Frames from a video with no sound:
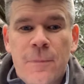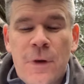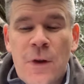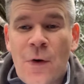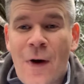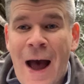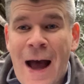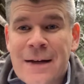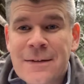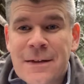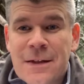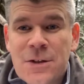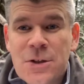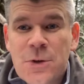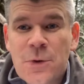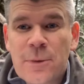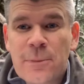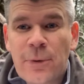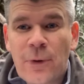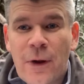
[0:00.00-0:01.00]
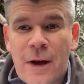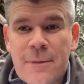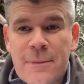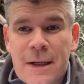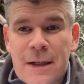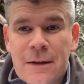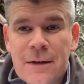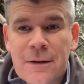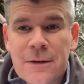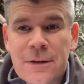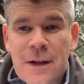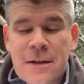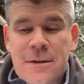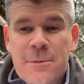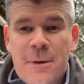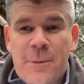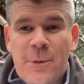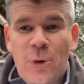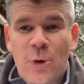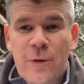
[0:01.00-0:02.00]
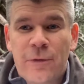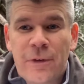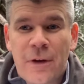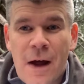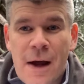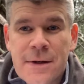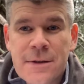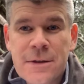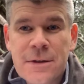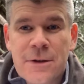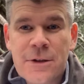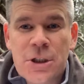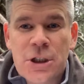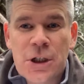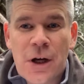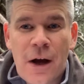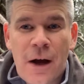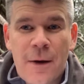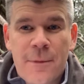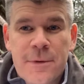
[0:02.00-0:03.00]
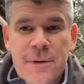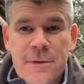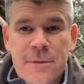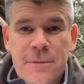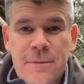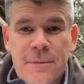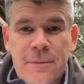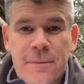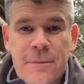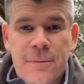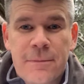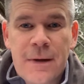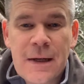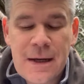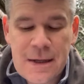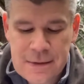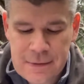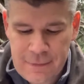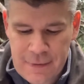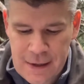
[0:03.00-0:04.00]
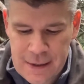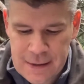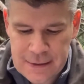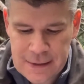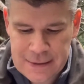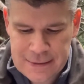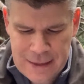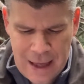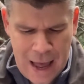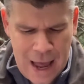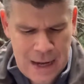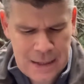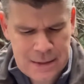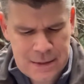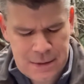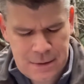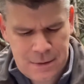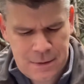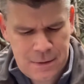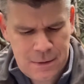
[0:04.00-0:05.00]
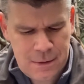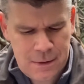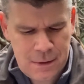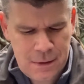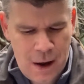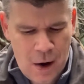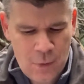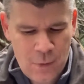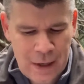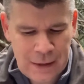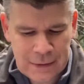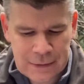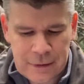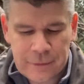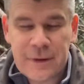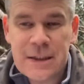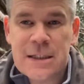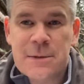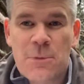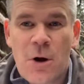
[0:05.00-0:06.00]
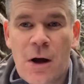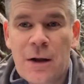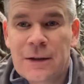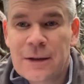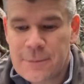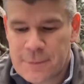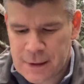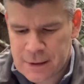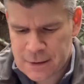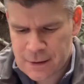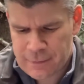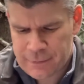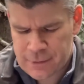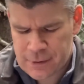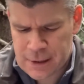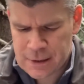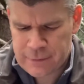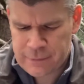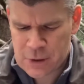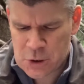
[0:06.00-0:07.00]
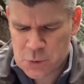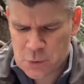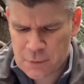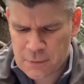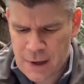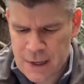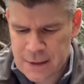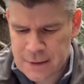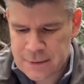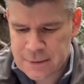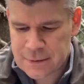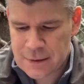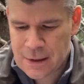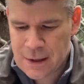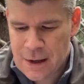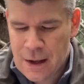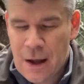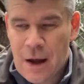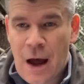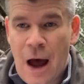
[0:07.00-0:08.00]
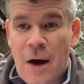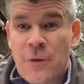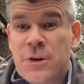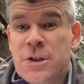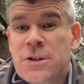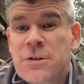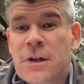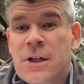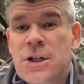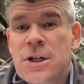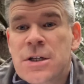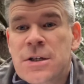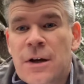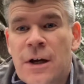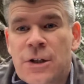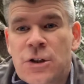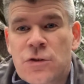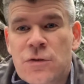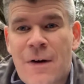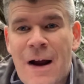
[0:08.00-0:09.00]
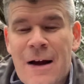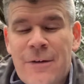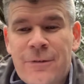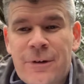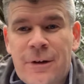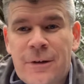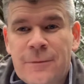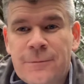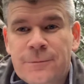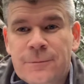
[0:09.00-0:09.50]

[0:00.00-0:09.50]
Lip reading: Access to employment. There's lots of people who have lost their jobs because of this. Is that a relatively small limit of their individual rights? Restrictions on travel